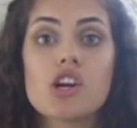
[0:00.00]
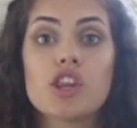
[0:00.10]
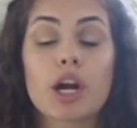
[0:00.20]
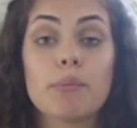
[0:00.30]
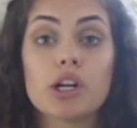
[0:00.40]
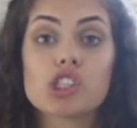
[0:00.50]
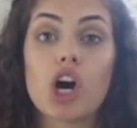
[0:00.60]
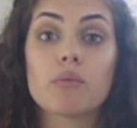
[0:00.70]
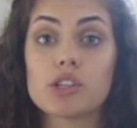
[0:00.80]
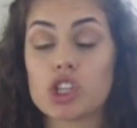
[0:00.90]
their books
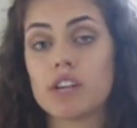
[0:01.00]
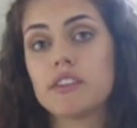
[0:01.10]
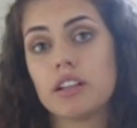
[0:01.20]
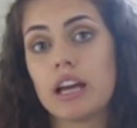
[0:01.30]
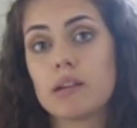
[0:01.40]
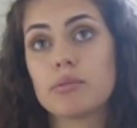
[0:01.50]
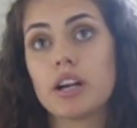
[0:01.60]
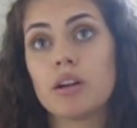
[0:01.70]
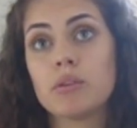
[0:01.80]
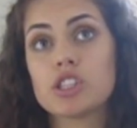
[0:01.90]
on reserve in the
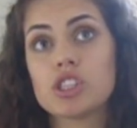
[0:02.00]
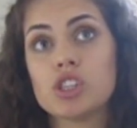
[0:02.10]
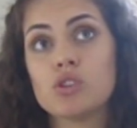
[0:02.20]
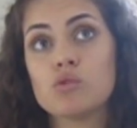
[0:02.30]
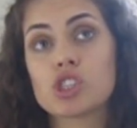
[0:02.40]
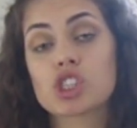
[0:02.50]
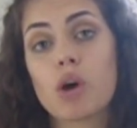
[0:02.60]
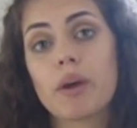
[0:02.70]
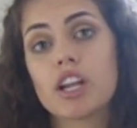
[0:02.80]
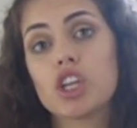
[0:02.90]
library, which you just
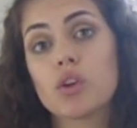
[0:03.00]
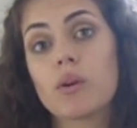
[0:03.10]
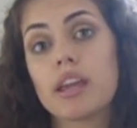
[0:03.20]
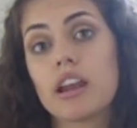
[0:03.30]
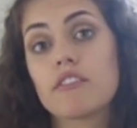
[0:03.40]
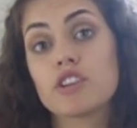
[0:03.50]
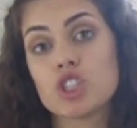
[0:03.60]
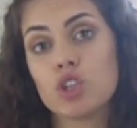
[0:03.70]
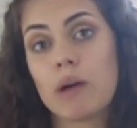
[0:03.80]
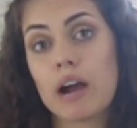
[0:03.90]
go in and you can get it for
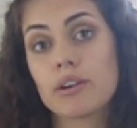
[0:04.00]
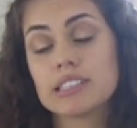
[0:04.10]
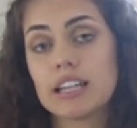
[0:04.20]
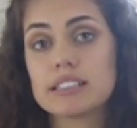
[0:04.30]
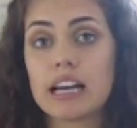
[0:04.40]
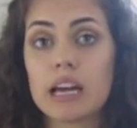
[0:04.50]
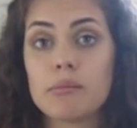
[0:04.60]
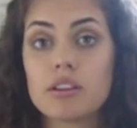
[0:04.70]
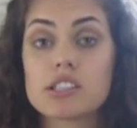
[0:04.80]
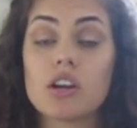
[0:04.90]
2 hours at a
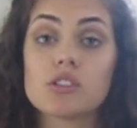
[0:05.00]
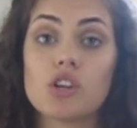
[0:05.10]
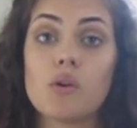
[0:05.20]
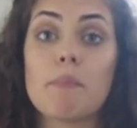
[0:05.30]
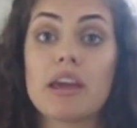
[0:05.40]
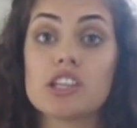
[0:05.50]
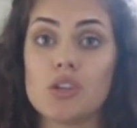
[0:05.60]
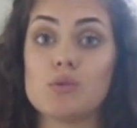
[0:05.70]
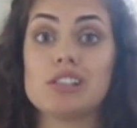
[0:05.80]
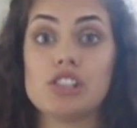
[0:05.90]
time. This also makes
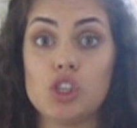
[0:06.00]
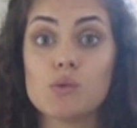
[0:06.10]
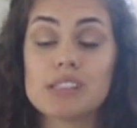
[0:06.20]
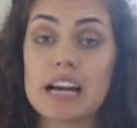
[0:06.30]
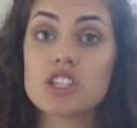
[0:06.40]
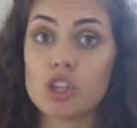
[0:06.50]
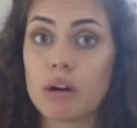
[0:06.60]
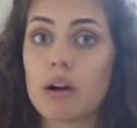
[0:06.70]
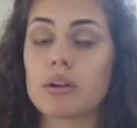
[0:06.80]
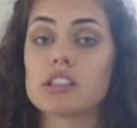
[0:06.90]
you use that 2
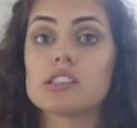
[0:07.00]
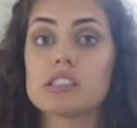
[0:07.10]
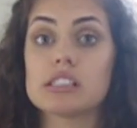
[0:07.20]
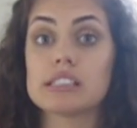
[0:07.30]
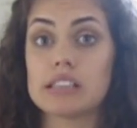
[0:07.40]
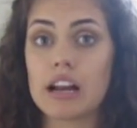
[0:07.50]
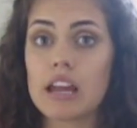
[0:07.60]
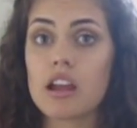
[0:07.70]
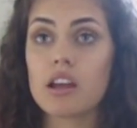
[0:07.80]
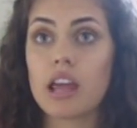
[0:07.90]
hours to
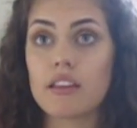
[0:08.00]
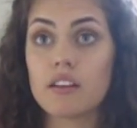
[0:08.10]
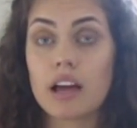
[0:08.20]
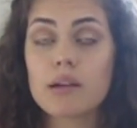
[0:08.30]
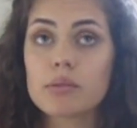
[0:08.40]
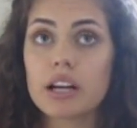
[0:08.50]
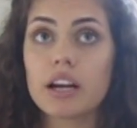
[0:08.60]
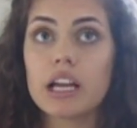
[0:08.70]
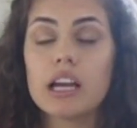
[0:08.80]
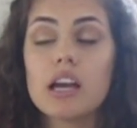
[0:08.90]
study in the
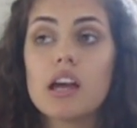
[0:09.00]
library,